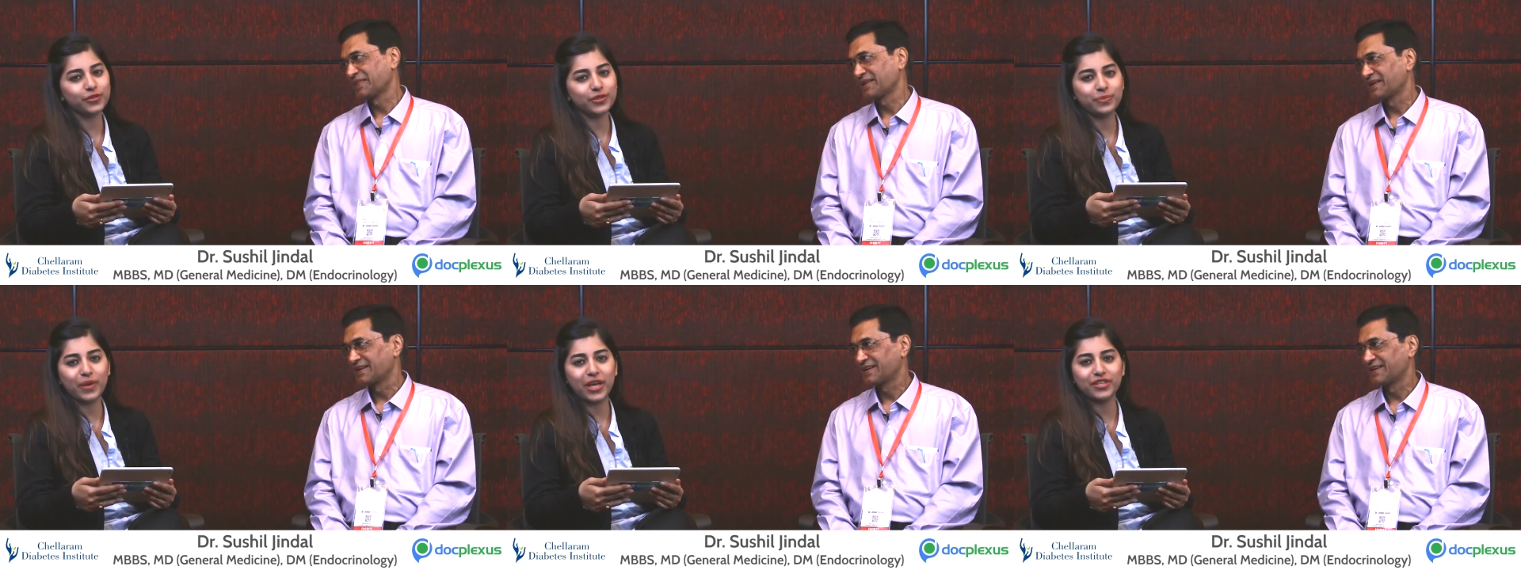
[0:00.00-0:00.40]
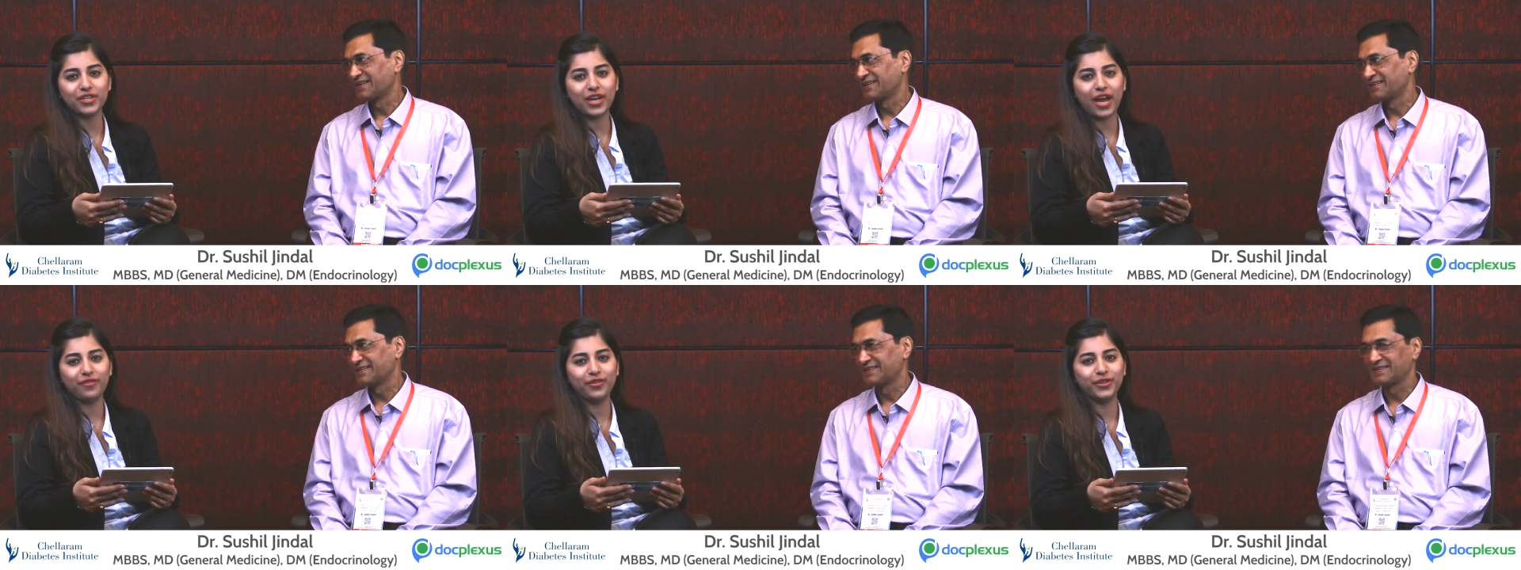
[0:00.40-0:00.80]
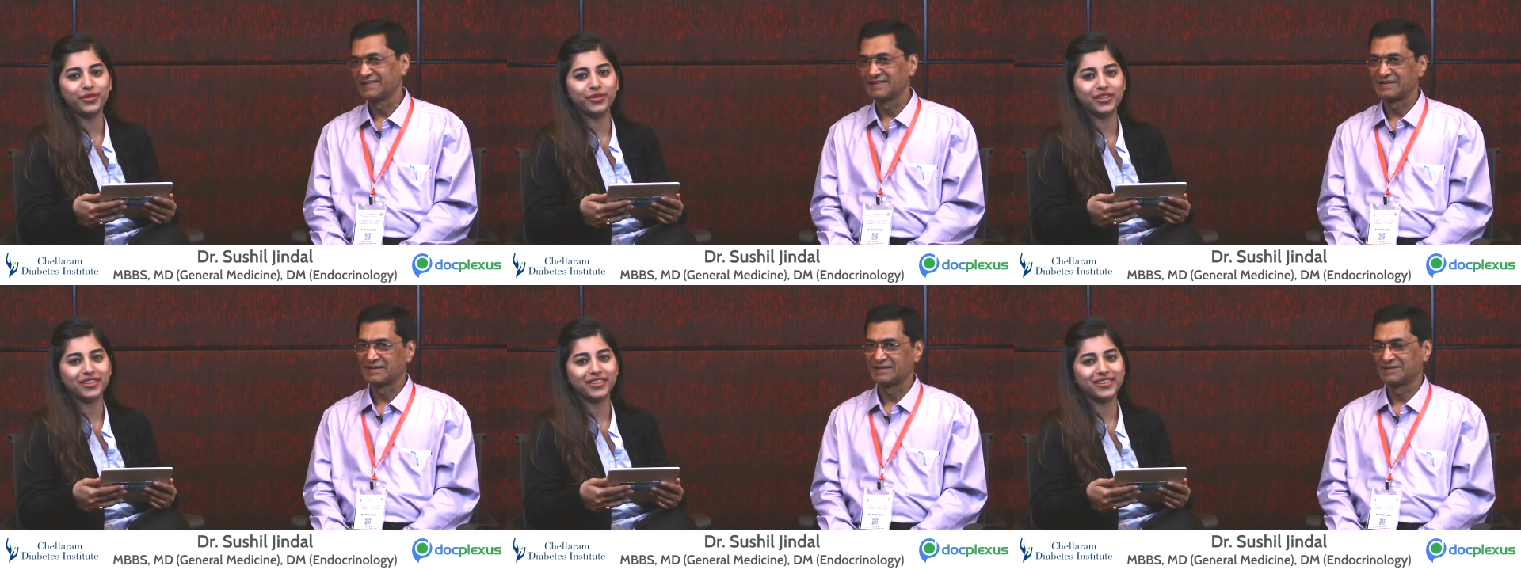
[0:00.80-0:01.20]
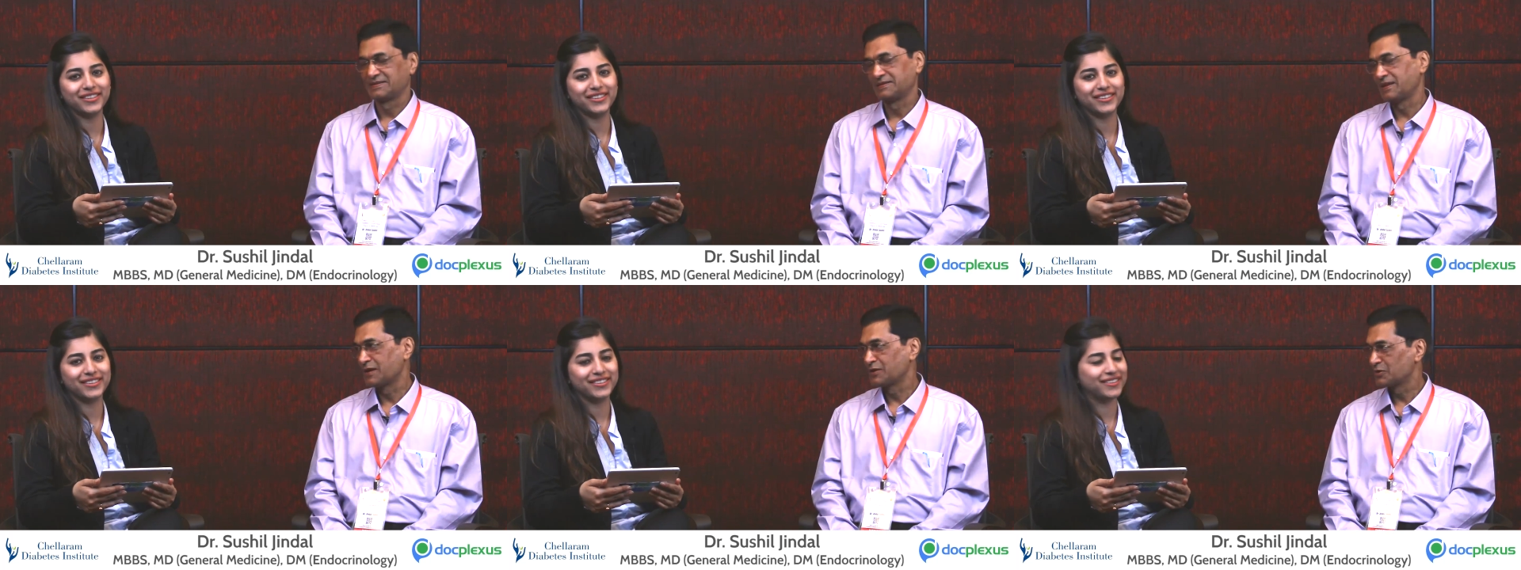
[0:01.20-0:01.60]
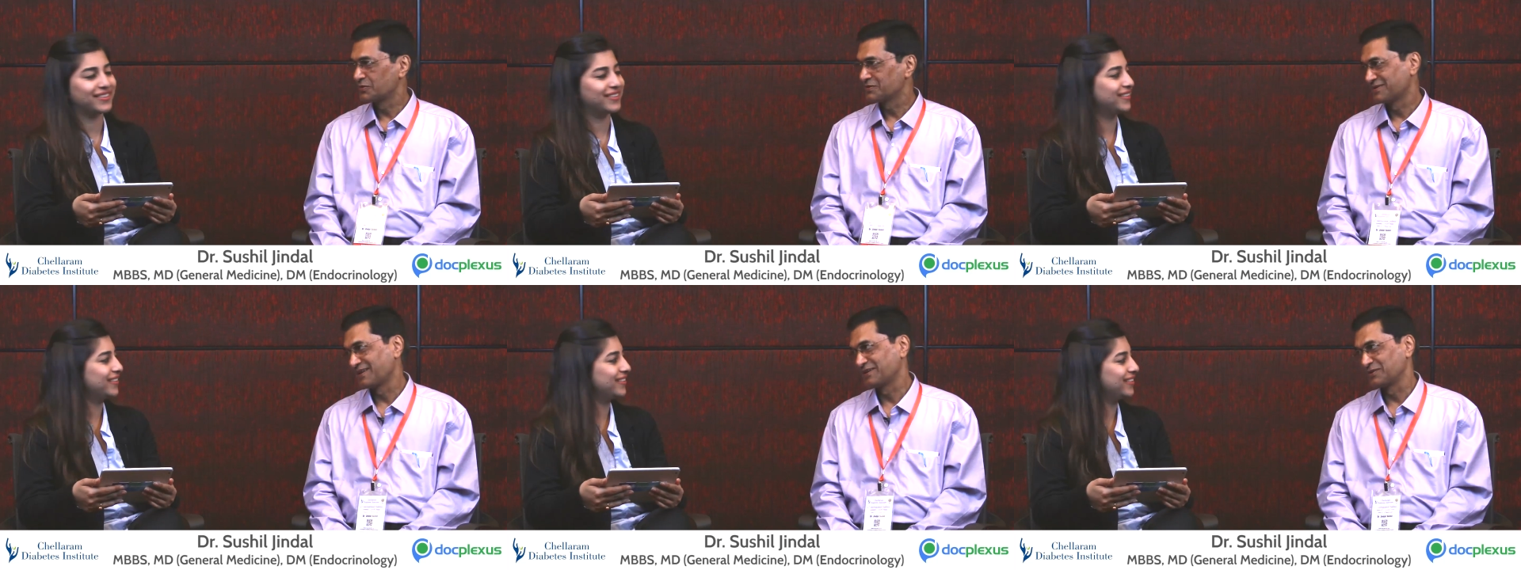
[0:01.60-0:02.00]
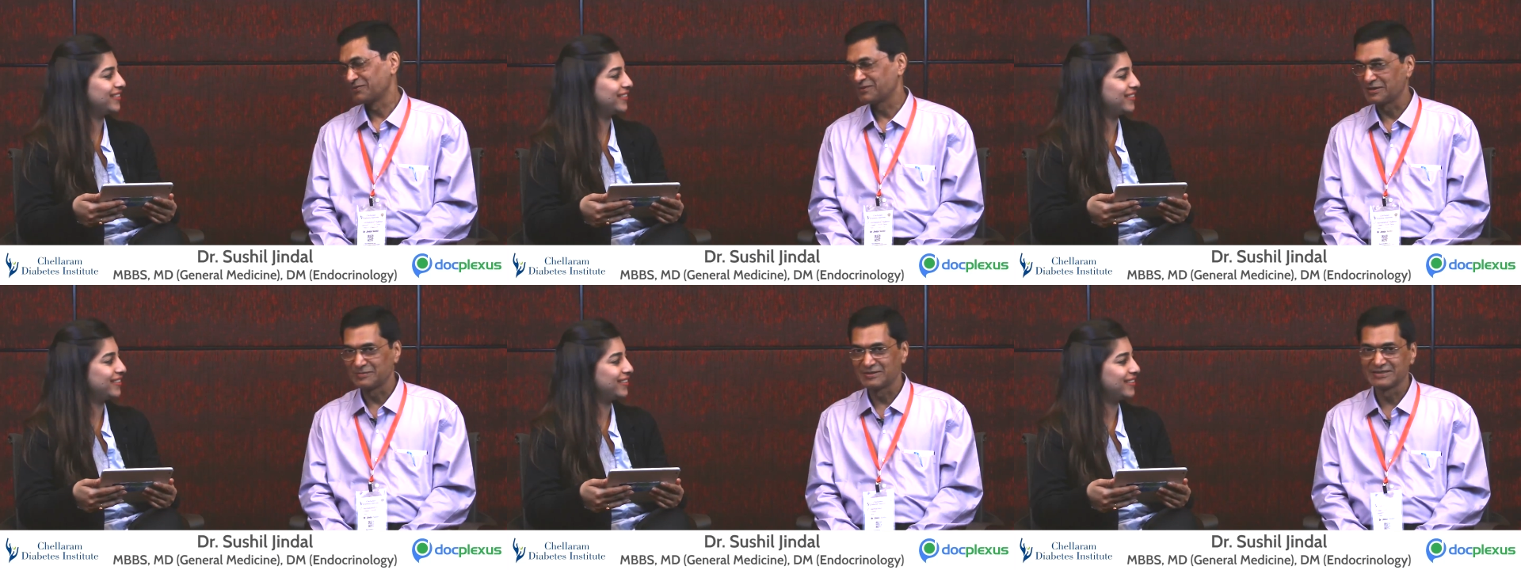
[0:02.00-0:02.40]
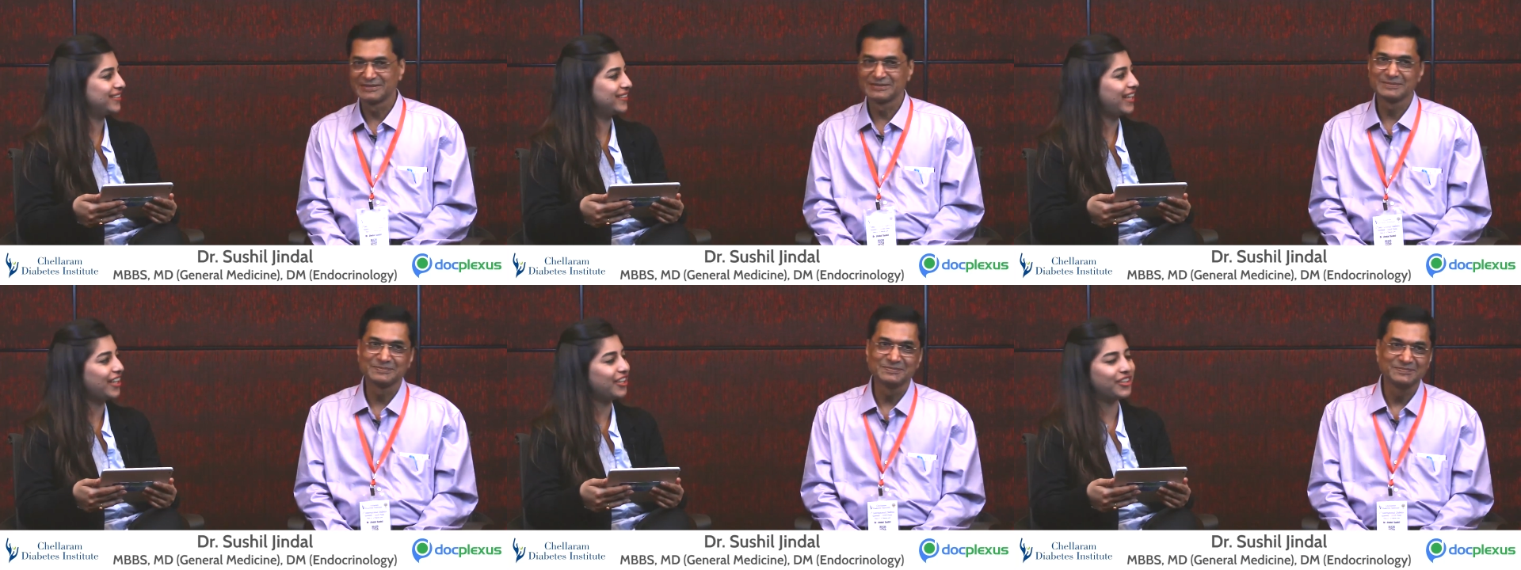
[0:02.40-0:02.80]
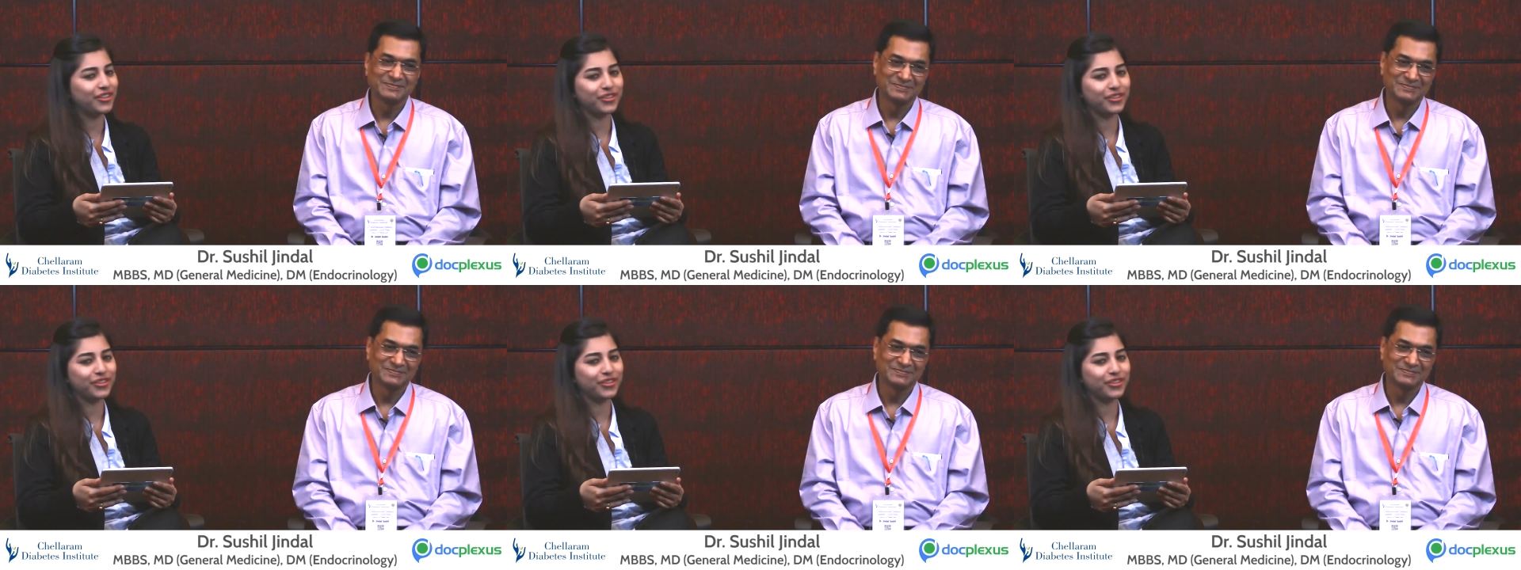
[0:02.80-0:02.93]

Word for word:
Speaker 1: It was pleasure having you here.
Speaker 2: Thank you. Thank you very much.
Speaker 1: Thank